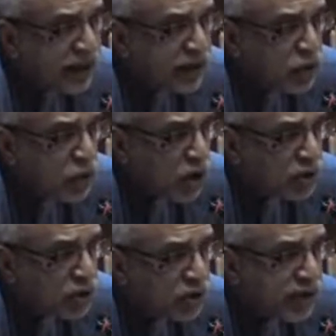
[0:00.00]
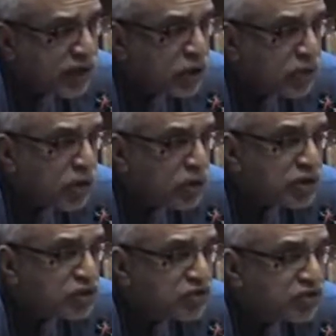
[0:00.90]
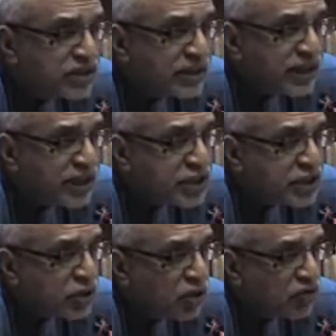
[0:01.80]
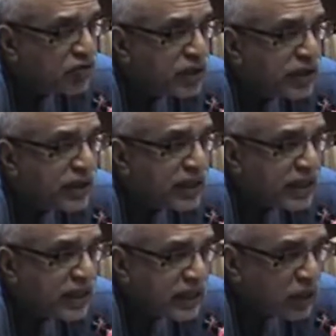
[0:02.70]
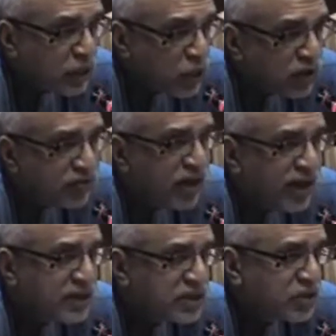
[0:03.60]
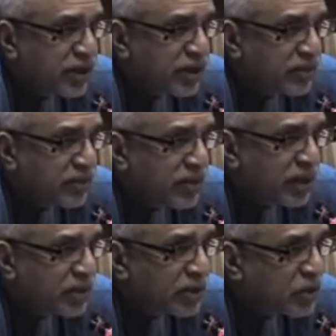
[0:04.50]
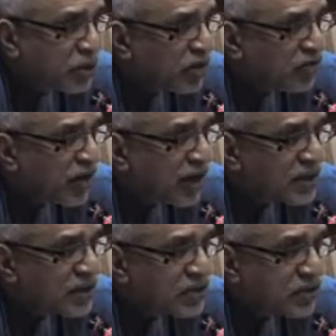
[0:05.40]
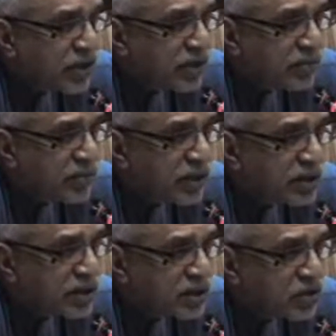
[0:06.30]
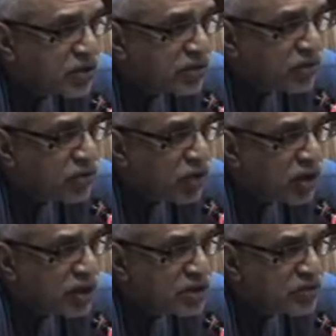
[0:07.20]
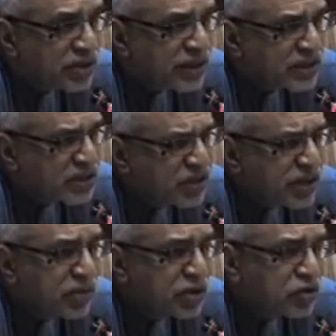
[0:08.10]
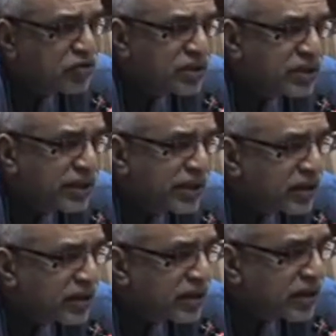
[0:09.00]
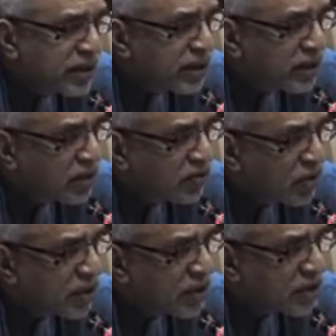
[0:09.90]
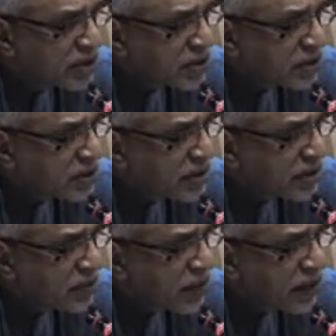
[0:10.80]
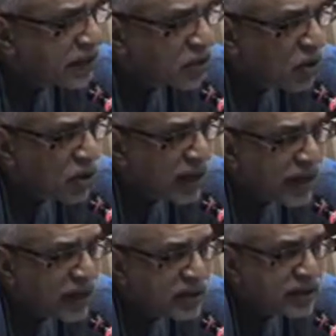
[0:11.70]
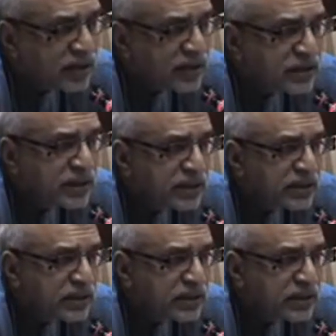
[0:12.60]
go on to tell you about the sophistication of the codified stream. I mean, the codified stream is a stream of knowledge with extremely sophisticated theoretical foundations. It explains all health and disease